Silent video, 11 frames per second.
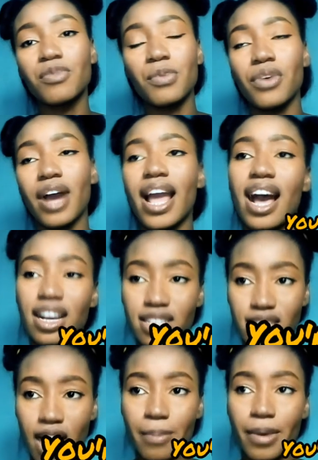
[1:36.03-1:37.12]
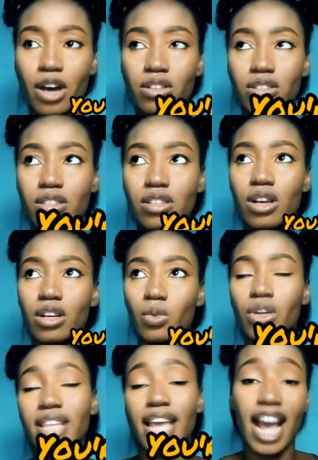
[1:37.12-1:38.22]
people I asked about
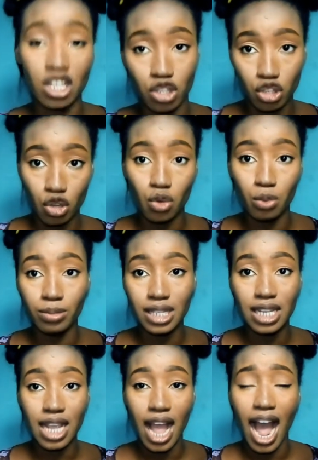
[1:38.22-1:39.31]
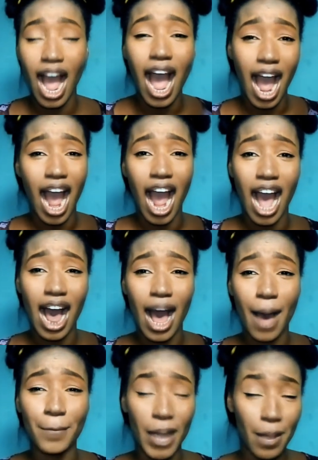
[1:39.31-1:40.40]
what they assumed
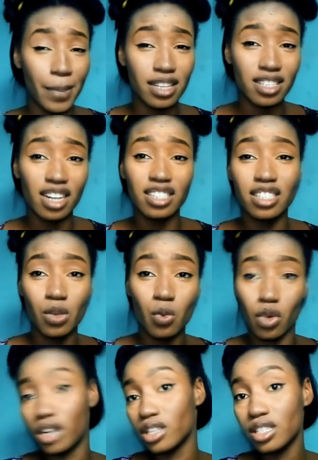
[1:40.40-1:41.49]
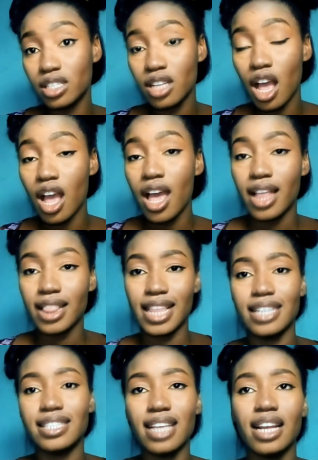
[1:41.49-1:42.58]
my personality was,
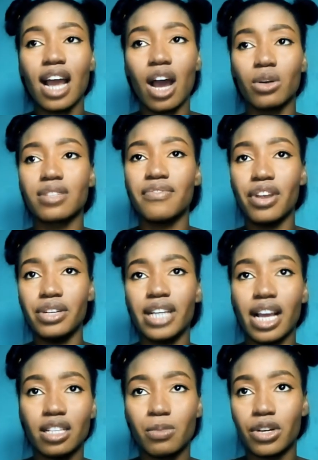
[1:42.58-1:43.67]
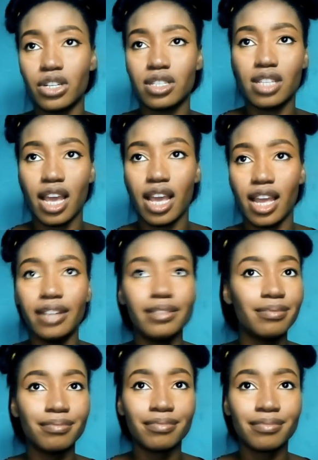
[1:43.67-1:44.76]
they said I was a very nice person.
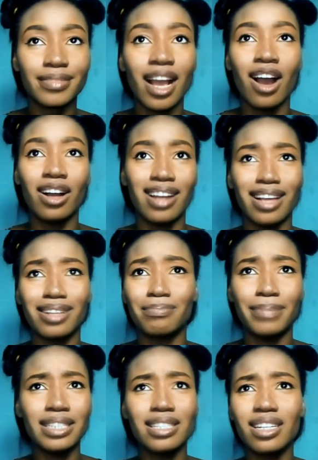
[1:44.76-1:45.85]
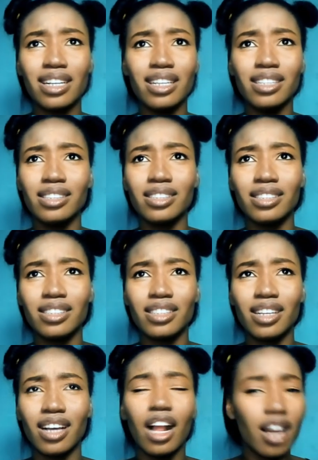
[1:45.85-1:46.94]
Like basically,
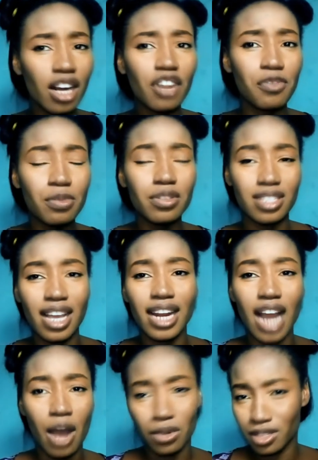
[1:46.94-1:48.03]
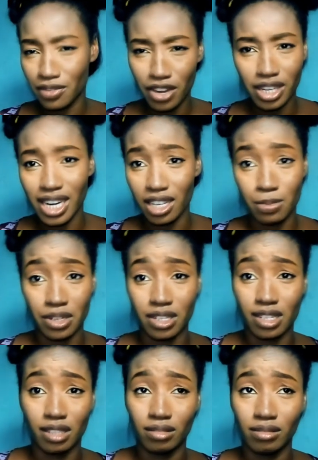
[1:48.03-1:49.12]
a lot of people said I was a very nice
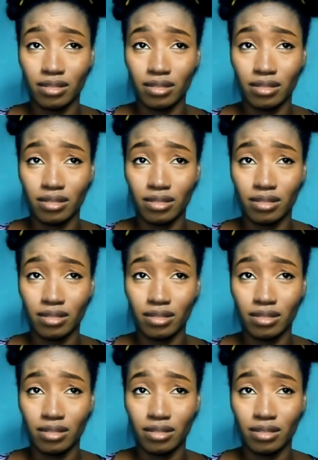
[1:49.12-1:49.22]
person.